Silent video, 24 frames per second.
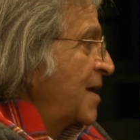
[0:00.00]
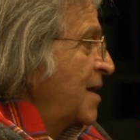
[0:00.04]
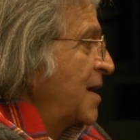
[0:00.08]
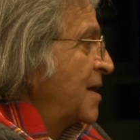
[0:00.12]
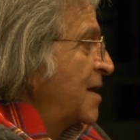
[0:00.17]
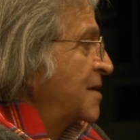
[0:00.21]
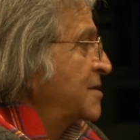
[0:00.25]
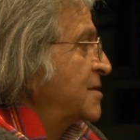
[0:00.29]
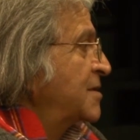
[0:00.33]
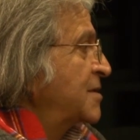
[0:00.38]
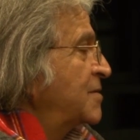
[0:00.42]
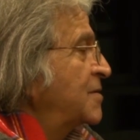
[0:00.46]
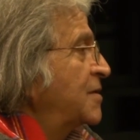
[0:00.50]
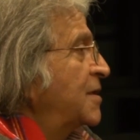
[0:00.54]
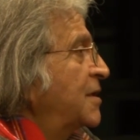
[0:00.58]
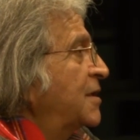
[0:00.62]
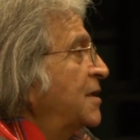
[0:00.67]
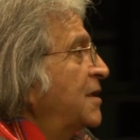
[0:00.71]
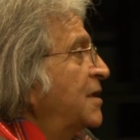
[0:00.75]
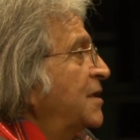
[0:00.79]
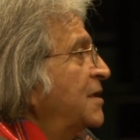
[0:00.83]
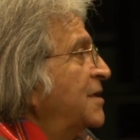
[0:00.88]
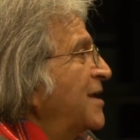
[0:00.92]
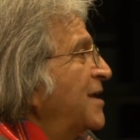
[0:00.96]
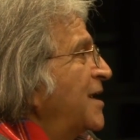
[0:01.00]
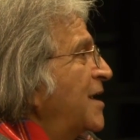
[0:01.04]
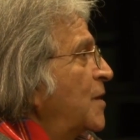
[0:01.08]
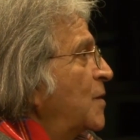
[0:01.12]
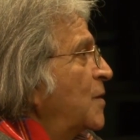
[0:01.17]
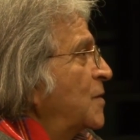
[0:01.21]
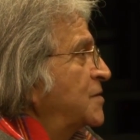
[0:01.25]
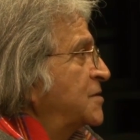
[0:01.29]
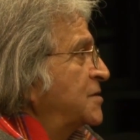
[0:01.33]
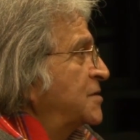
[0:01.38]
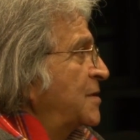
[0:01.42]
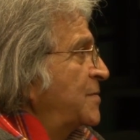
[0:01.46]
articulating their
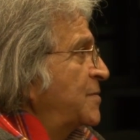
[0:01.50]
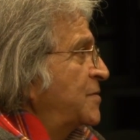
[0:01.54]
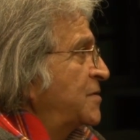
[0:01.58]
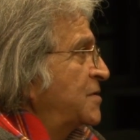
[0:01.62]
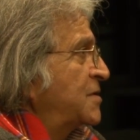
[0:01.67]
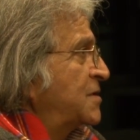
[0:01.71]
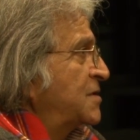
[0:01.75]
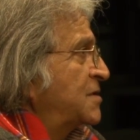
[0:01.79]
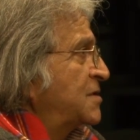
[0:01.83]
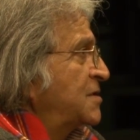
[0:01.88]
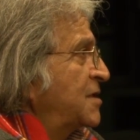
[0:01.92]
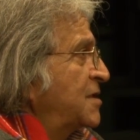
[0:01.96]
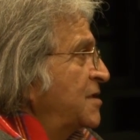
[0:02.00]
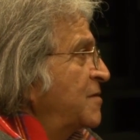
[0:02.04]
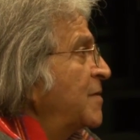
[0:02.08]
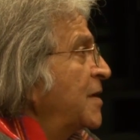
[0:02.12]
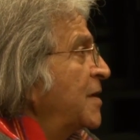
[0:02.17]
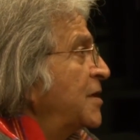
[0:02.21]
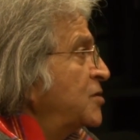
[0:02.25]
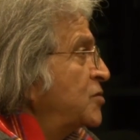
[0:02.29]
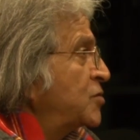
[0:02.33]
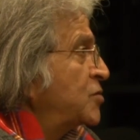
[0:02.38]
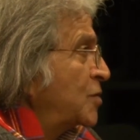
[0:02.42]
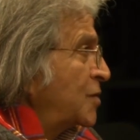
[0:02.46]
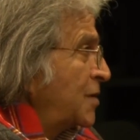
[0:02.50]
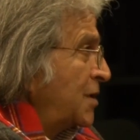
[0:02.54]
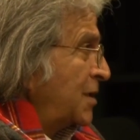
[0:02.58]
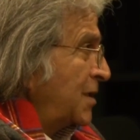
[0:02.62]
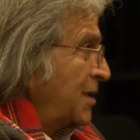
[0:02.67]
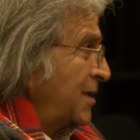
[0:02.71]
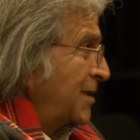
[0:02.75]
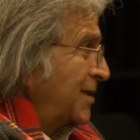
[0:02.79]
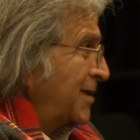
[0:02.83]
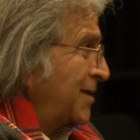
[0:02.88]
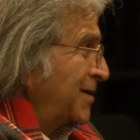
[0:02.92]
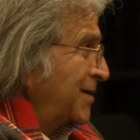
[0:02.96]
conceptions eventually
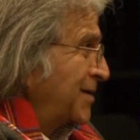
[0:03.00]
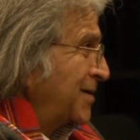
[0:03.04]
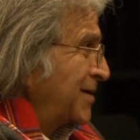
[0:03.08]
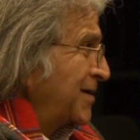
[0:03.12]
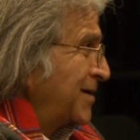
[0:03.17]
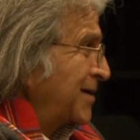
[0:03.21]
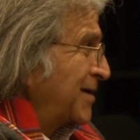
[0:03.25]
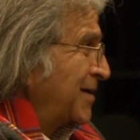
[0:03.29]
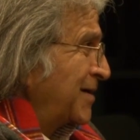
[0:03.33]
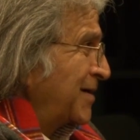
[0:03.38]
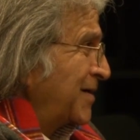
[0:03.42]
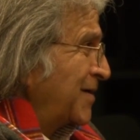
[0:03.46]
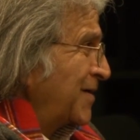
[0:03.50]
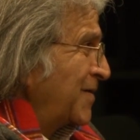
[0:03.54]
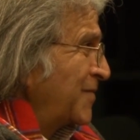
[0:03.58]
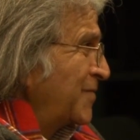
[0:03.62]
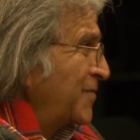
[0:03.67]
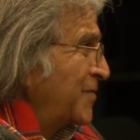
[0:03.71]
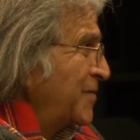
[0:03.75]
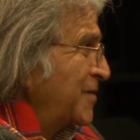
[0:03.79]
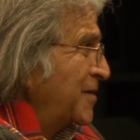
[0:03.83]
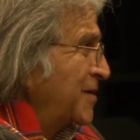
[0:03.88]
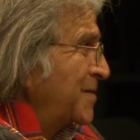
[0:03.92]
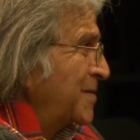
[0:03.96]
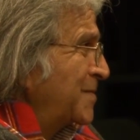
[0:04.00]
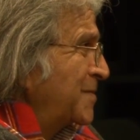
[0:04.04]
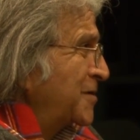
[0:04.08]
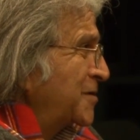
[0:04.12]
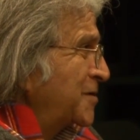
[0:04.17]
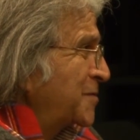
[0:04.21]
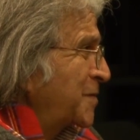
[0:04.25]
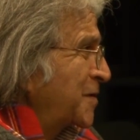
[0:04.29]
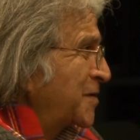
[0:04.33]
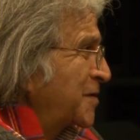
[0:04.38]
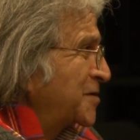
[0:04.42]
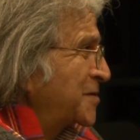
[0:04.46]
of freedom,
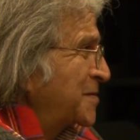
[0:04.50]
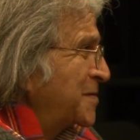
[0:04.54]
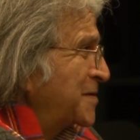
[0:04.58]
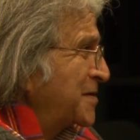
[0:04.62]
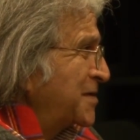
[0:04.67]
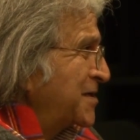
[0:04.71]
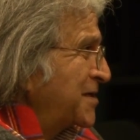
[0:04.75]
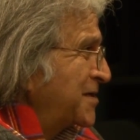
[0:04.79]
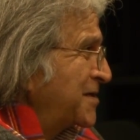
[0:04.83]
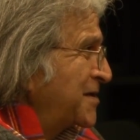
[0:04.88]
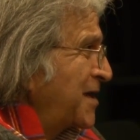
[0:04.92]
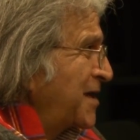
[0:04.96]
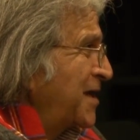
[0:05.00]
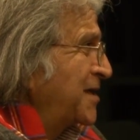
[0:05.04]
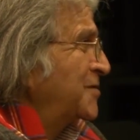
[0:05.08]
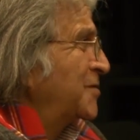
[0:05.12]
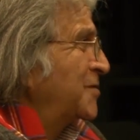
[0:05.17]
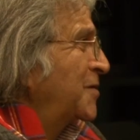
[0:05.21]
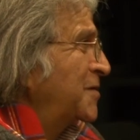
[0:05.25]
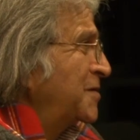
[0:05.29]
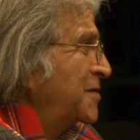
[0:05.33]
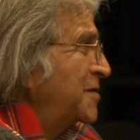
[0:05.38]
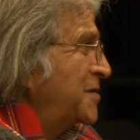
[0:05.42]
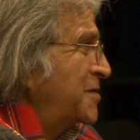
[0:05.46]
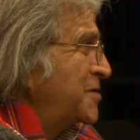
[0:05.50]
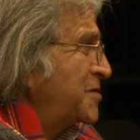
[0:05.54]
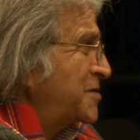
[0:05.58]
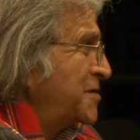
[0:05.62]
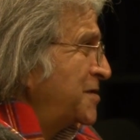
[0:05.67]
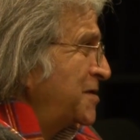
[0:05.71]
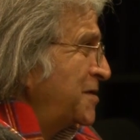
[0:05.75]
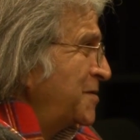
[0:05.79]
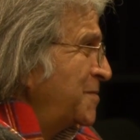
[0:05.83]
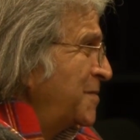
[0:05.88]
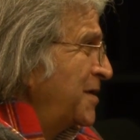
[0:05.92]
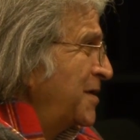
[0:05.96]
responsibility, and right. Not
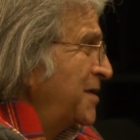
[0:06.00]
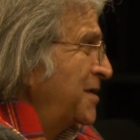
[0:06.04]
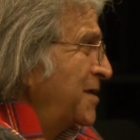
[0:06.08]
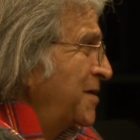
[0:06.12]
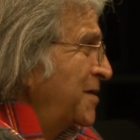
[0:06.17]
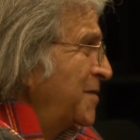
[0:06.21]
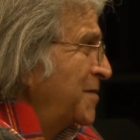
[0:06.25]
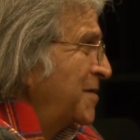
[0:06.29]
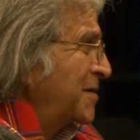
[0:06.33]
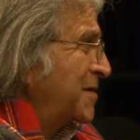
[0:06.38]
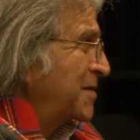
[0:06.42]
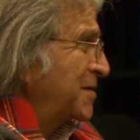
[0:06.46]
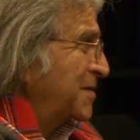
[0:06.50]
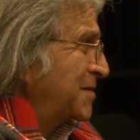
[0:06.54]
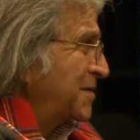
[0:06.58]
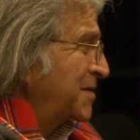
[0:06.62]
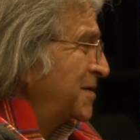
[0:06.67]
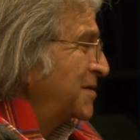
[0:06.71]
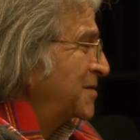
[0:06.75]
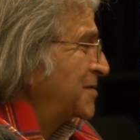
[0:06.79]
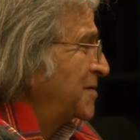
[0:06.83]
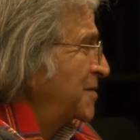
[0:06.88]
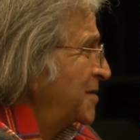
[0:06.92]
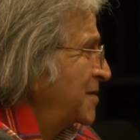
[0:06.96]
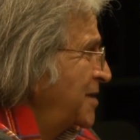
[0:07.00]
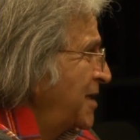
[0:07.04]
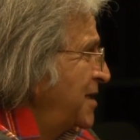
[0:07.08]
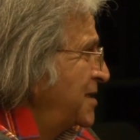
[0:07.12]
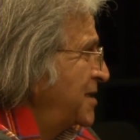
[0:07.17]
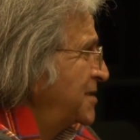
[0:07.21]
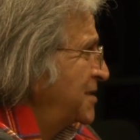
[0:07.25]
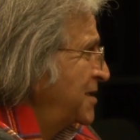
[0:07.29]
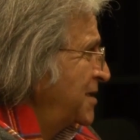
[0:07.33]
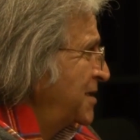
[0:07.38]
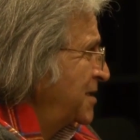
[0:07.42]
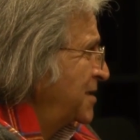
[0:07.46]
initially, when they were... So there
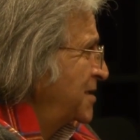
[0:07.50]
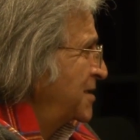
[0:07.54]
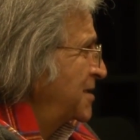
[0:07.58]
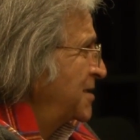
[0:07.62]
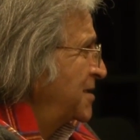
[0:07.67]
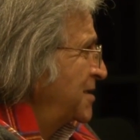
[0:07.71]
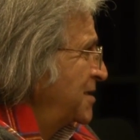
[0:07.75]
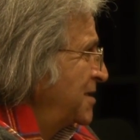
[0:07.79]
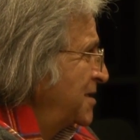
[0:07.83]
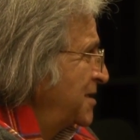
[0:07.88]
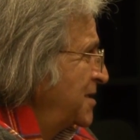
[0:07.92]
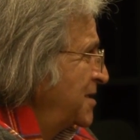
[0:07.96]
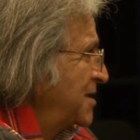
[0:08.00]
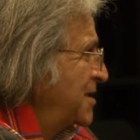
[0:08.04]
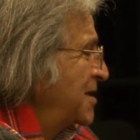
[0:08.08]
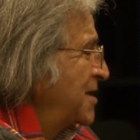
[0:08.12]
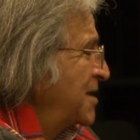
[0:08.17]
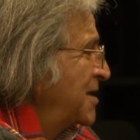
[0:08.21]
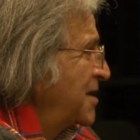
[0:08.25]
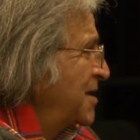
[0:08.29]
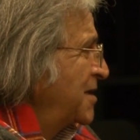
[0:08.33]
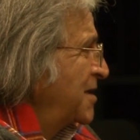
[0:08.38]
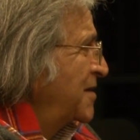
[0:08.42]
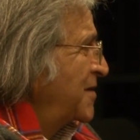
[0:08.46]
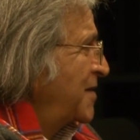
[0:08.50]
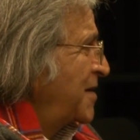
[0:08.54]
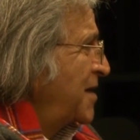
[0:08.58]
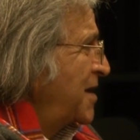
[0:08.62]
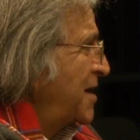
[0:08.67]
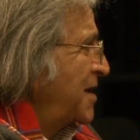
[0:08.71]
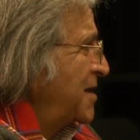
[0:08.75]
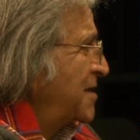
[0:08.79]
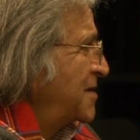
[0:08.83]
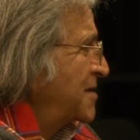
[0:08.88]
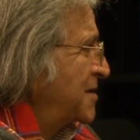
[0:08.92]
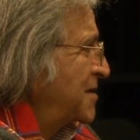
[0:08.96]
is a
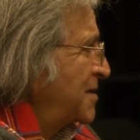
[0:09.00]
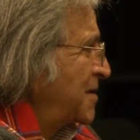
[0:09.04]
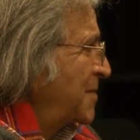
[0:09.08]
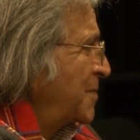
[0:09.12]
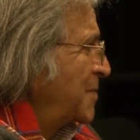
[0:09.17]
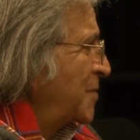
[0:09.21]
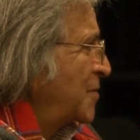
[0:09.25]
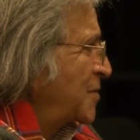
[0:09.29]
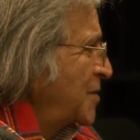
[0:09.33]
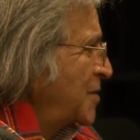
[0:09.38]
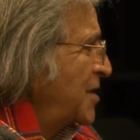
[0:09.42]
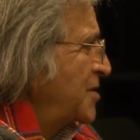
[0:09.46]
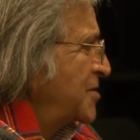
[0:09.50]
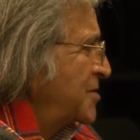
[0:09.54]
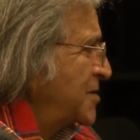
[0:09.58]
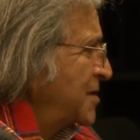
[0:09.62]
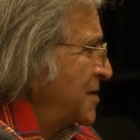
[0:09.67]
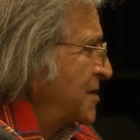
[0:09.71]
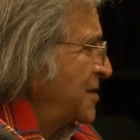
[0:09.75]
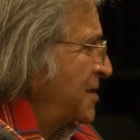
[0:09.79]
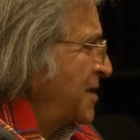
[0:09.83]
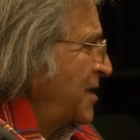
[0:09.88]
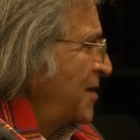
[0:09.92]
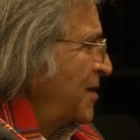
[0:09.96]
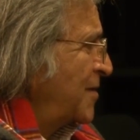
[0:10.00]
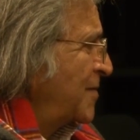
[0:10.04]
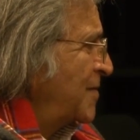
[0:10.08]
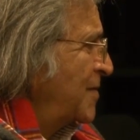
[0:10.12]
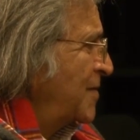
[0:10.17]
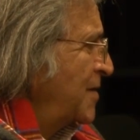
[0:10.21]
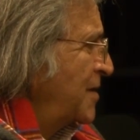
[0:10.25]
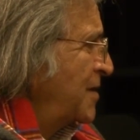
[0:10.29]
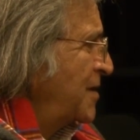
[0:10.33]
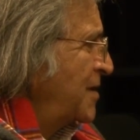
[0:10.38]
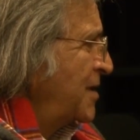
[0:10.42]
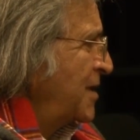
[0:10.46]
great potential there of
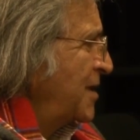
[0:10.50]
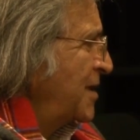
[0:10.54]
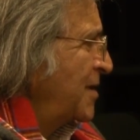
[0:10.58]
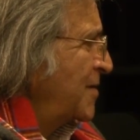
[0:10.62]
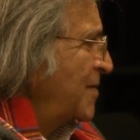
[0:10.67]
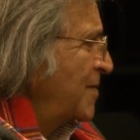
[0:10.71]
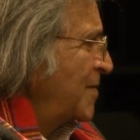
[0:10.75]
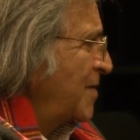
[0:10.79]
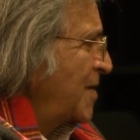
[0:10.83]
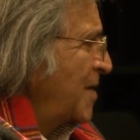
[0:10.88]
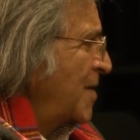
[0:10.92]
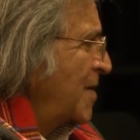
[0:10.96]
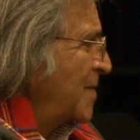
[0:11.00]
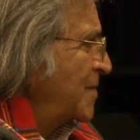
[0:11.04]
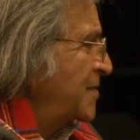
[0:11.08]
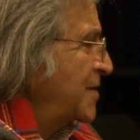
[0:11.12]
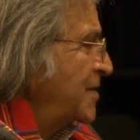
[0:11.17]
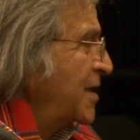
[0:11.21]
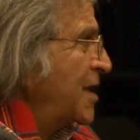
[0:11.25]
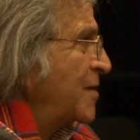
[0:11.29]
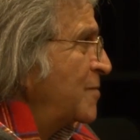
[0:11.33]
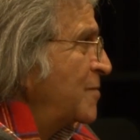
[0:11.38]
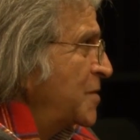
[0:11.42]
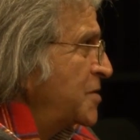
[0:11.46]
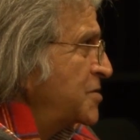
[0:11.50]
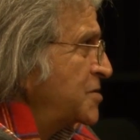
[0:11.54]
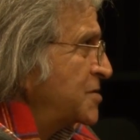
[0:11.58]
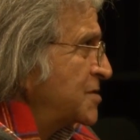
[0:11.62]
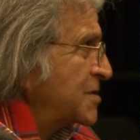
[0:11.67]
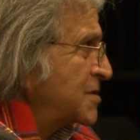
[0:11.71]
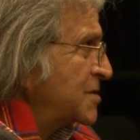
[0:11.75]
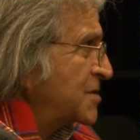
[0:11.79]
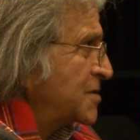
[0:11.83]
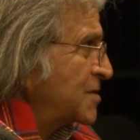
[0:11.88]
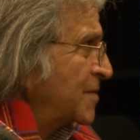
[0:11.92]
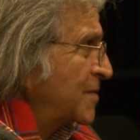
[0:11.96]
learning of their
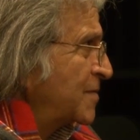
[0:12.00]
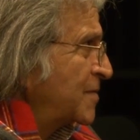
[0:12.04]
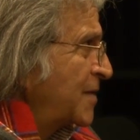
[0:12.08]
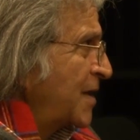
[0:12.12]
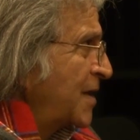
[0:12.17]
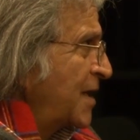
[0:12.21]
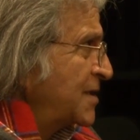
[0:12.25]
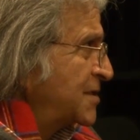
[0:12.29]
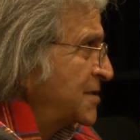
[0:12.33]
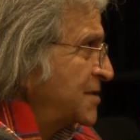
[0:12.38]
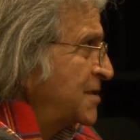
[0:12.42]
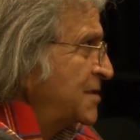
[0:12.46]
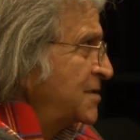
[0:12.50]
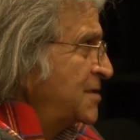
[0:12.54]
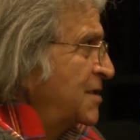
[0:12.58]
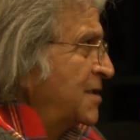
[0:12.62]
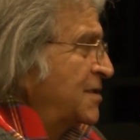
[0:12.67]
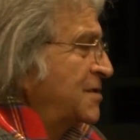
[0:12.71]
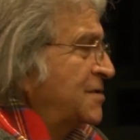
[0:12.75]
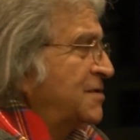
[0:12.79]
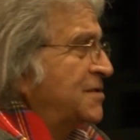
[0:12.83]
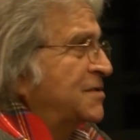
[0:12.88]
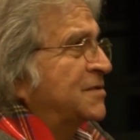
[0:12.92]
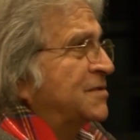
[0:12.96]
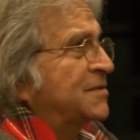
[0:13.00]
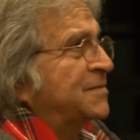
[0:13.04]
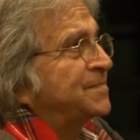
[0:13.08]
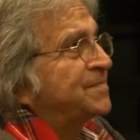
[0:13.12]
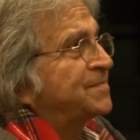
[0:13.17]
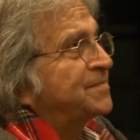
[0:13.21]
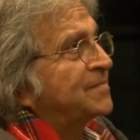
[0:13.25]
visions of rights and justice.